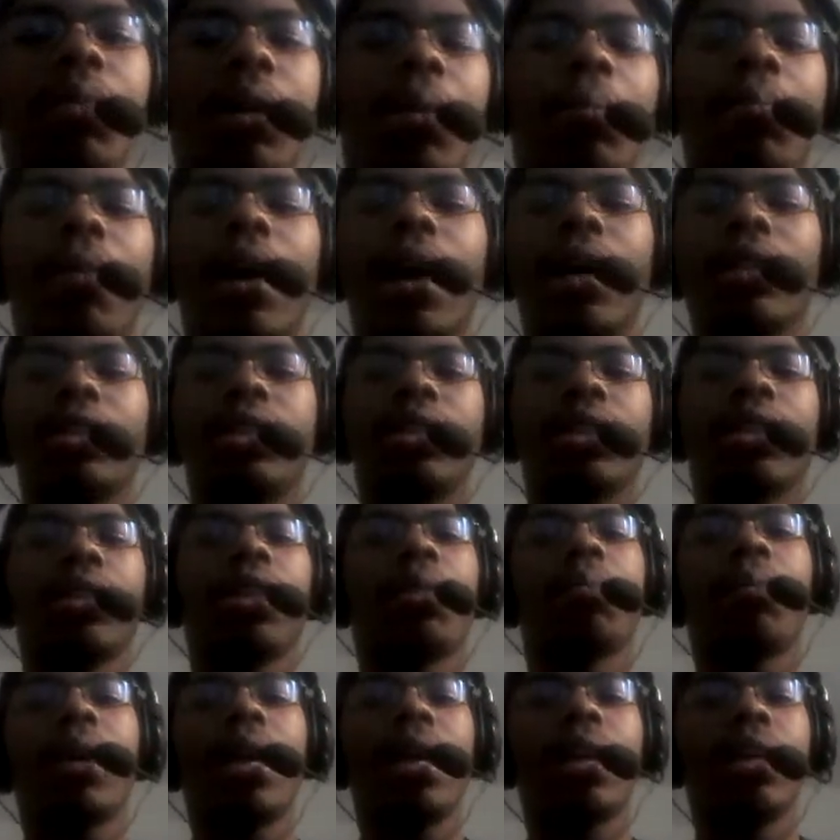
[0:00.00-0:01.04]
Machia, the
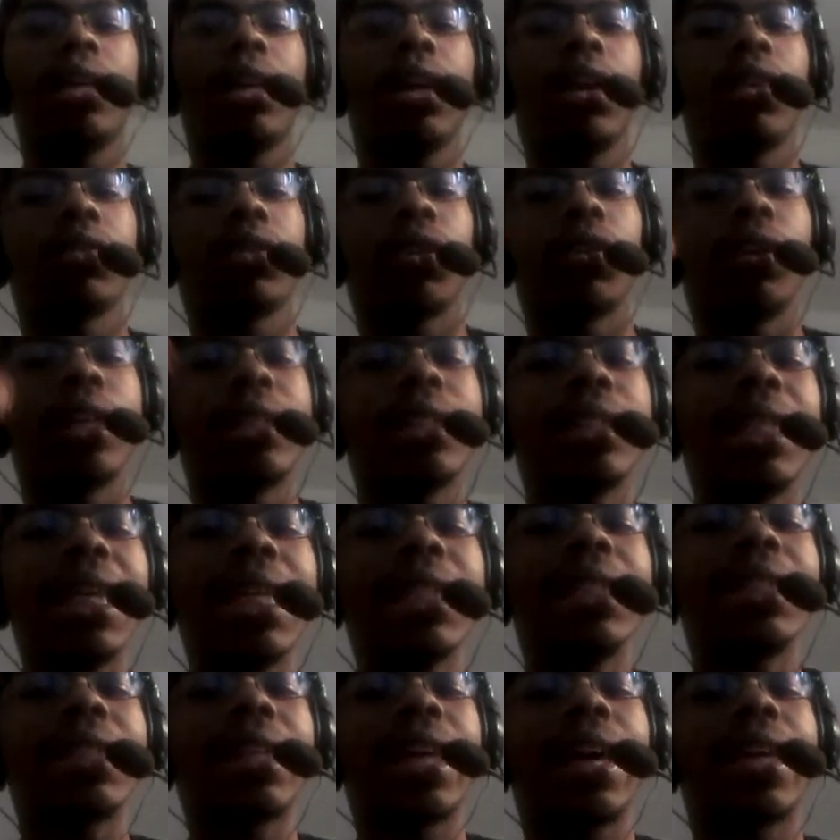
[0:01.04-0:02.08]
main character, it's
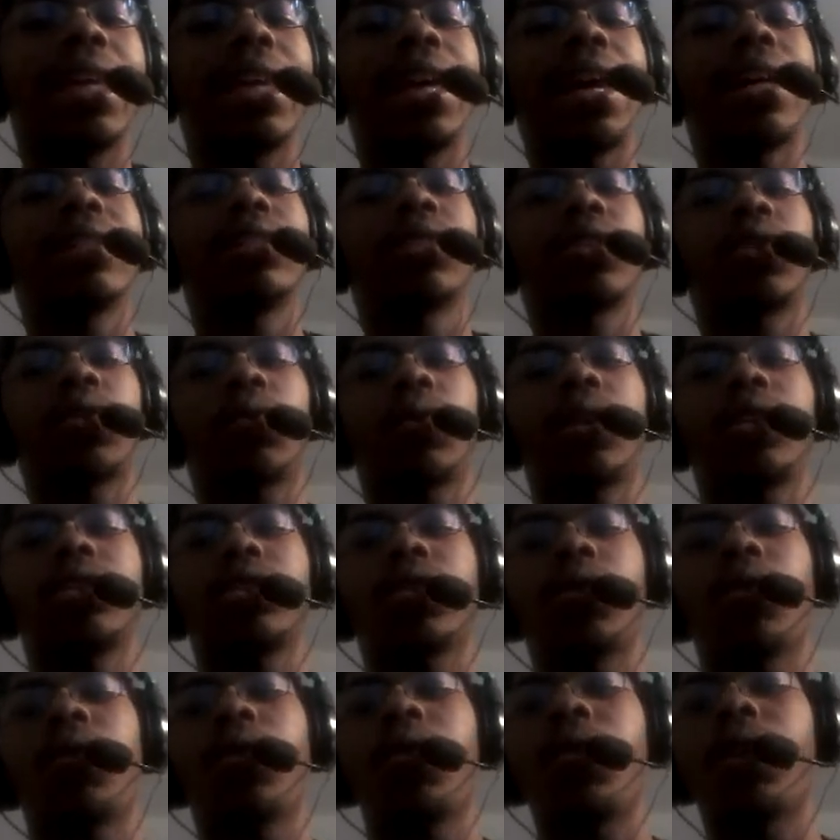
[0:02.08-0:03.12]
hinted that he has a crush
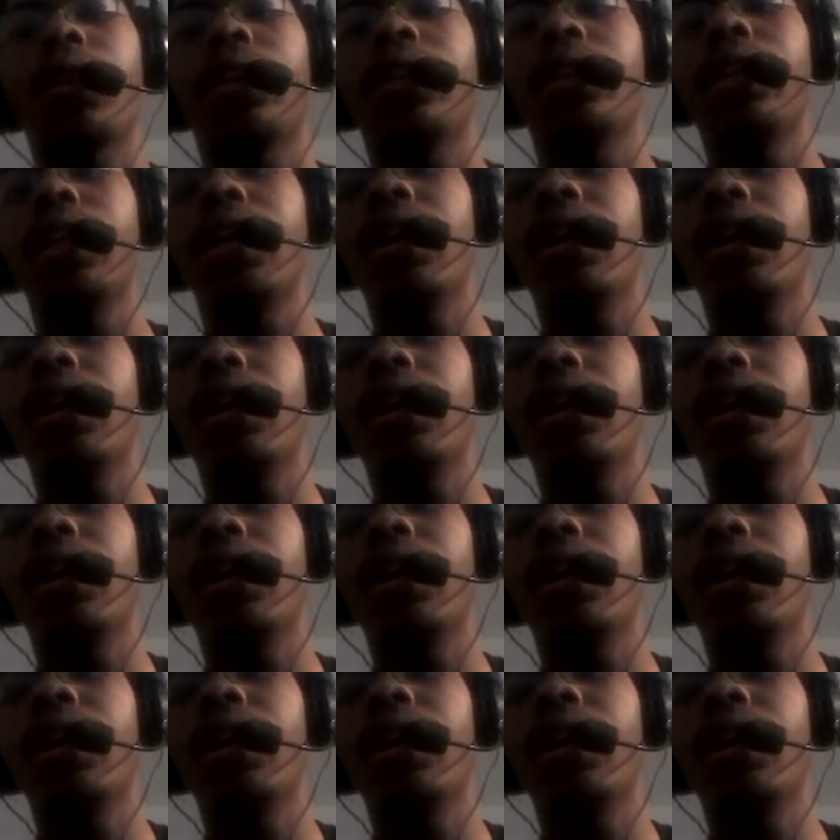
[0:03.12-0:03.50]
on